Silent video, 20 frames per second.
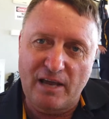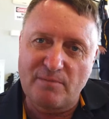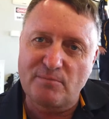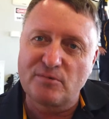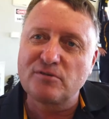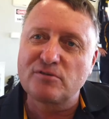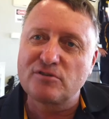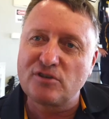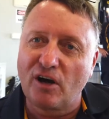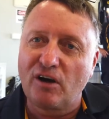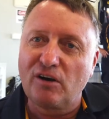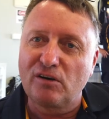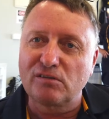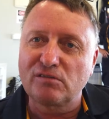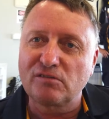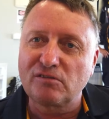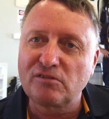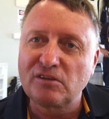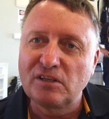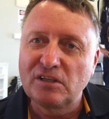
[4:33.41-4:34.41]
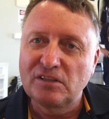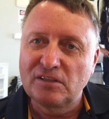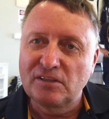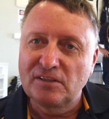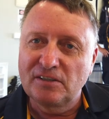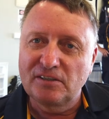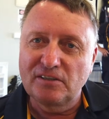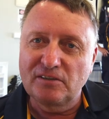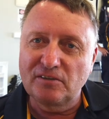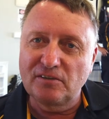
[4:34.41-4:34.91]
hammer and
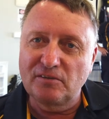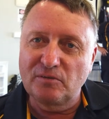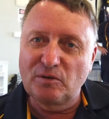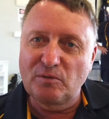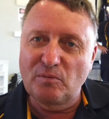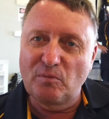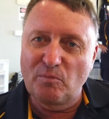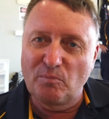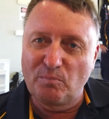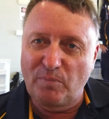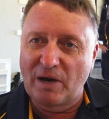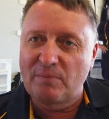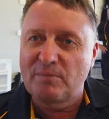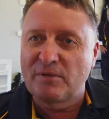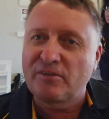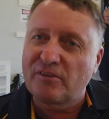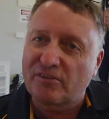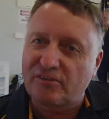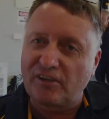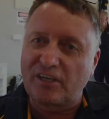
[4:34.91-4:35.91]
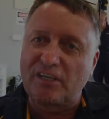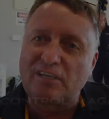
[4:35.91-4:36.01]
tongs, bum in the